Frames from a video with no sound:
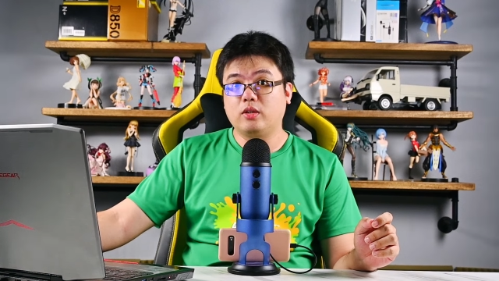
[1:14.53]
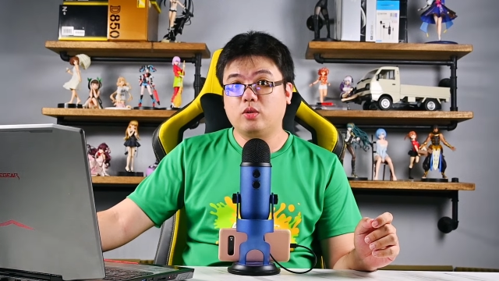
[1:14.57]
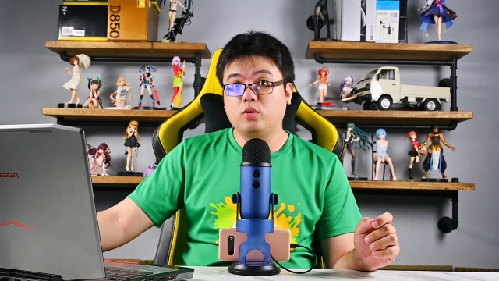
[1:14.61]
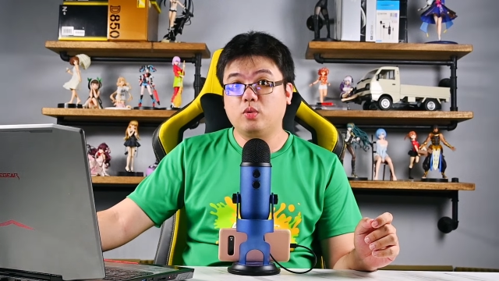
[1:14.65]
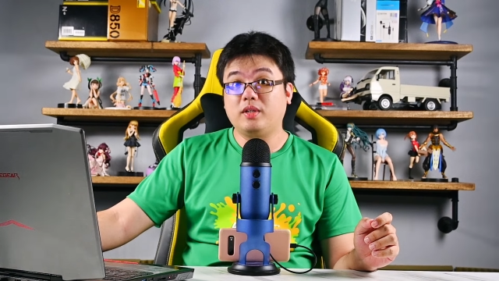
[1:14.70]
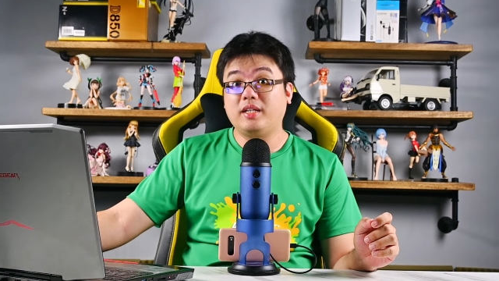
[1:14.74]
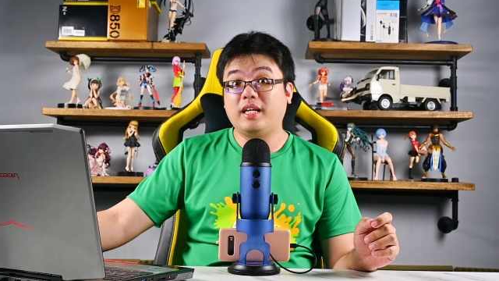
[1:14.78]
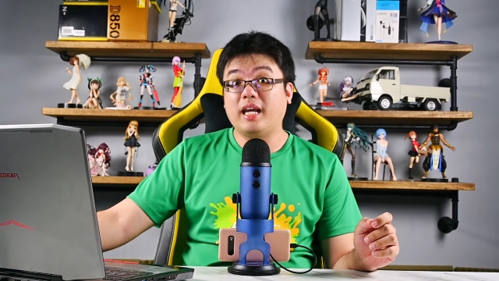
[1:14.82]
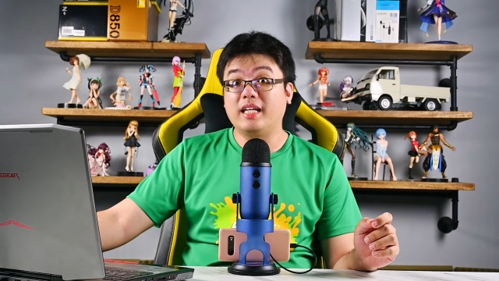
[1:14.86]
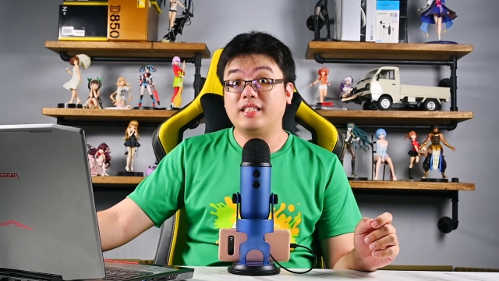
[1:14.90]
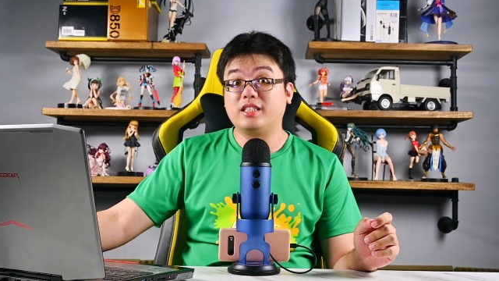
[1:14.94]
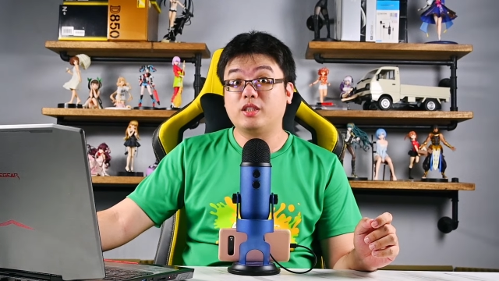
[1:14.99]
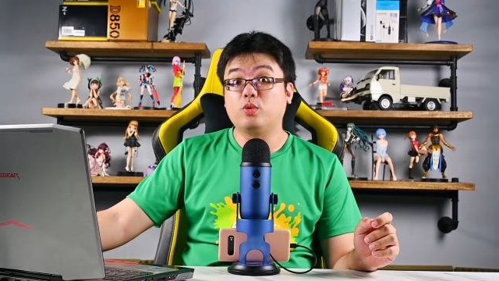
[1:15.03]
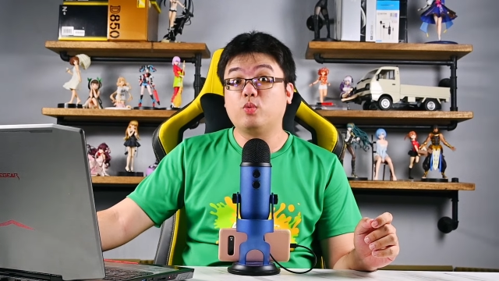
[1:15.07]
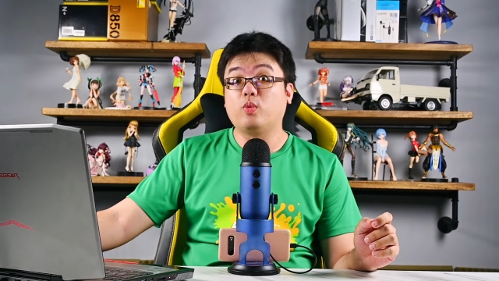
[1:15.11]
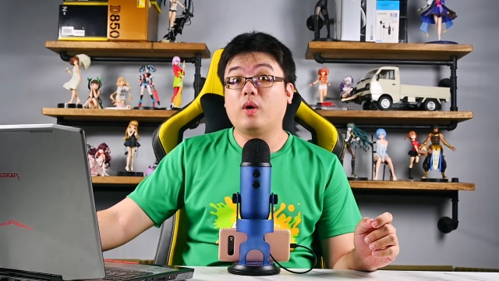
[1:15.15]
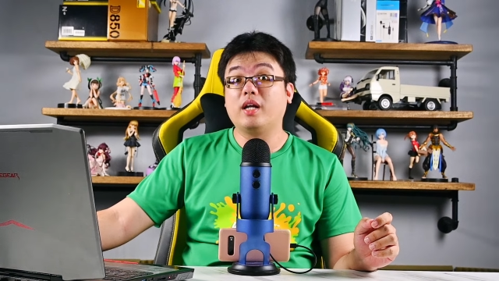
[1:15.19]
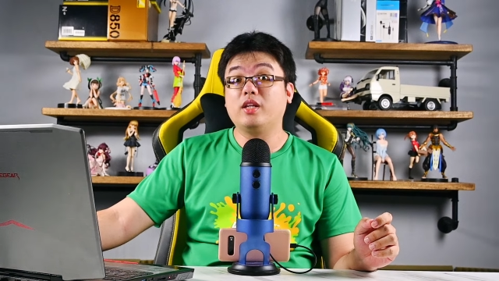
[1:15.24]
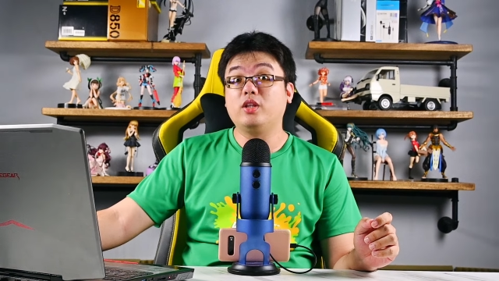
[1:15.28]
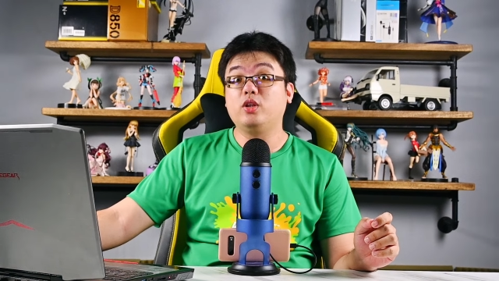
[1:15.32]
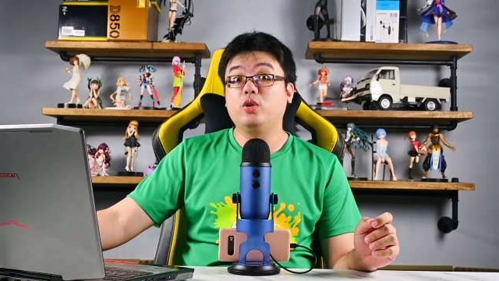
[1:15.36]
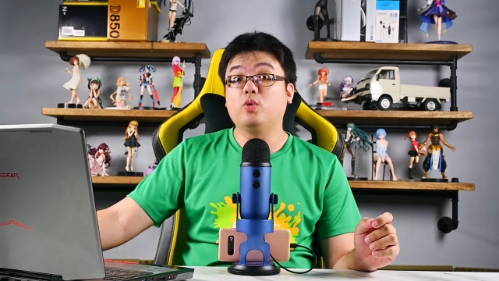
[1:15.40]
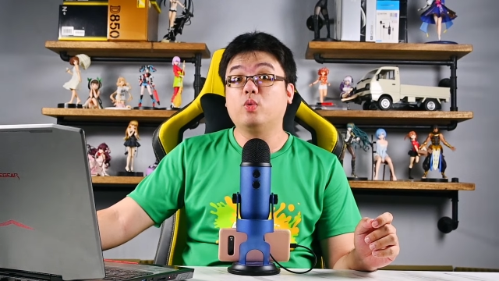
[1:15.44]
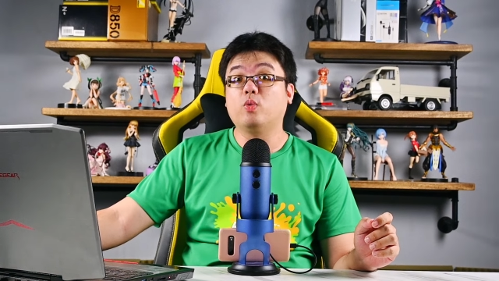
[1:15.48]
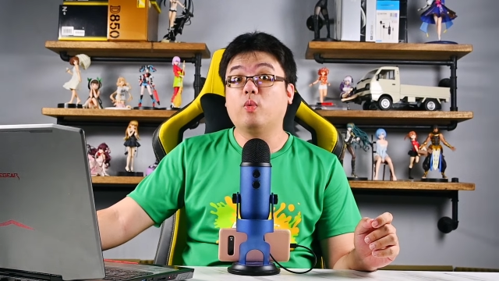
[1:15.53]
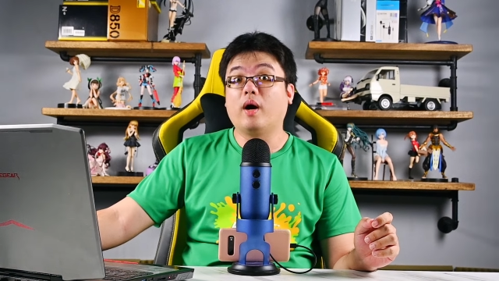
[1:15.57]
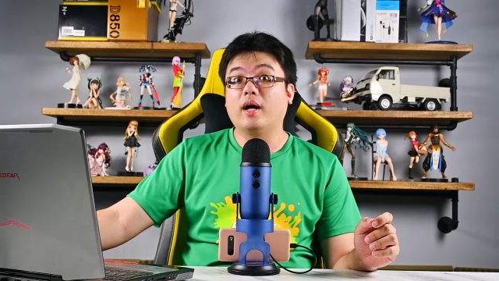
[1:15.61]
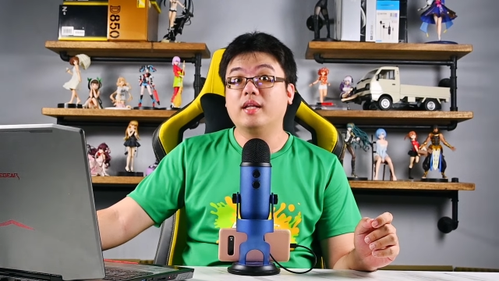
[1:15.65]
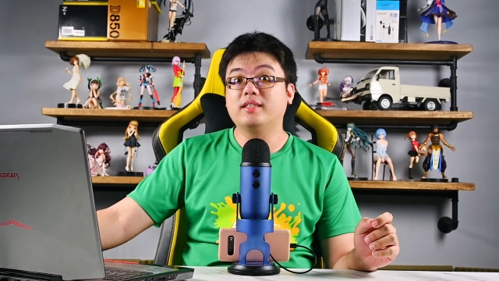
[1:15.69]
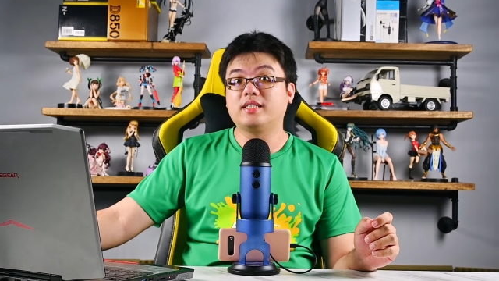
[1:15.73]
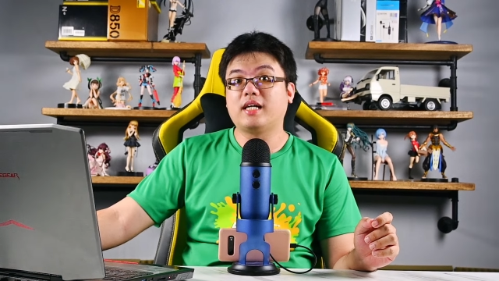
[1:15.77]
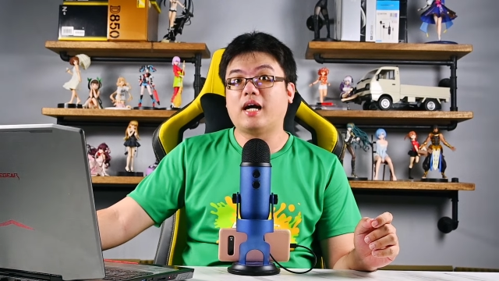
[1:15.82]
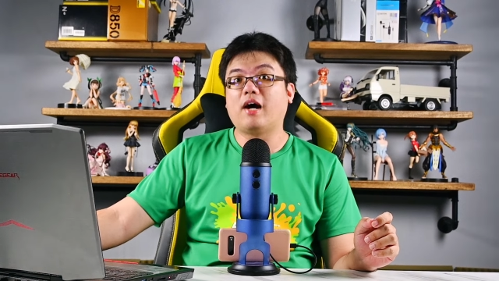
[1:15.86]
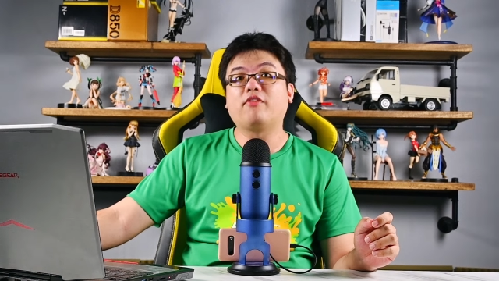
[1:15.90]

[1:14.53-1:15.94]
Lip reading: to get what you want